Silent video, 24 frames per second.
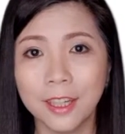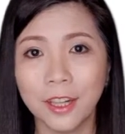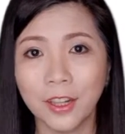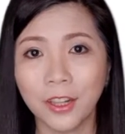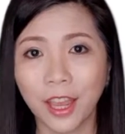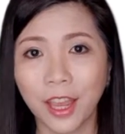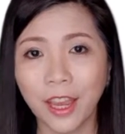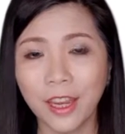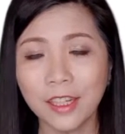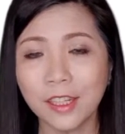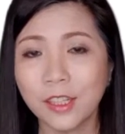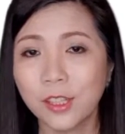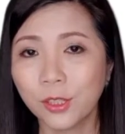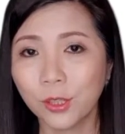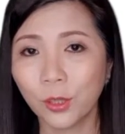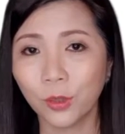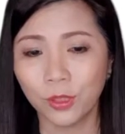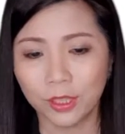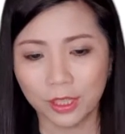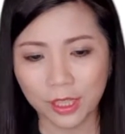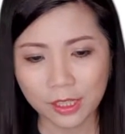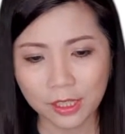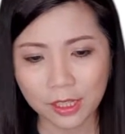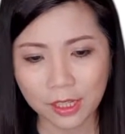Okay,
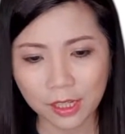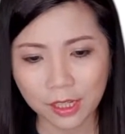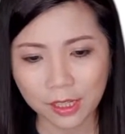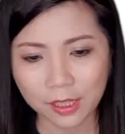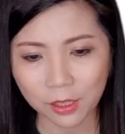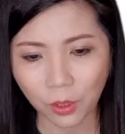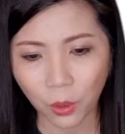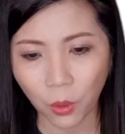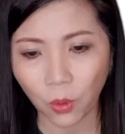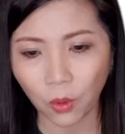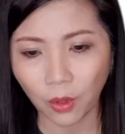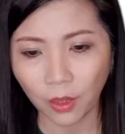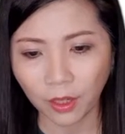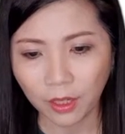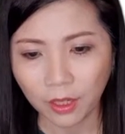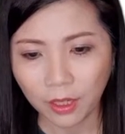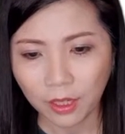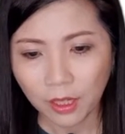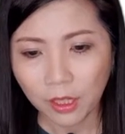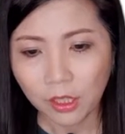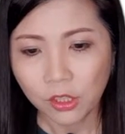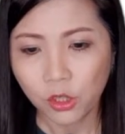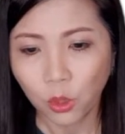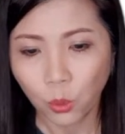so this is chord.
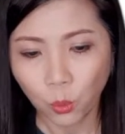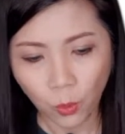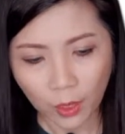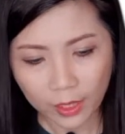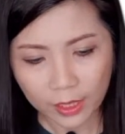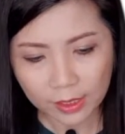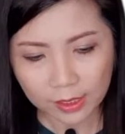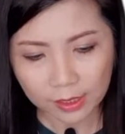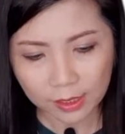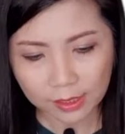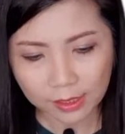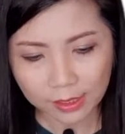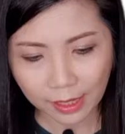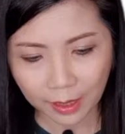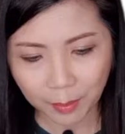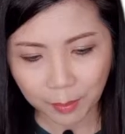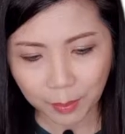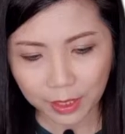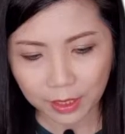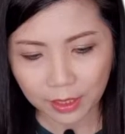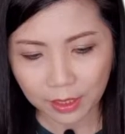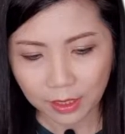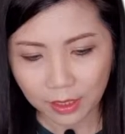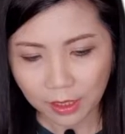So what is a
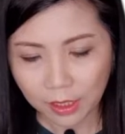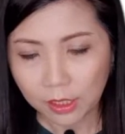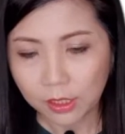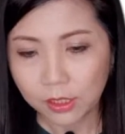segment?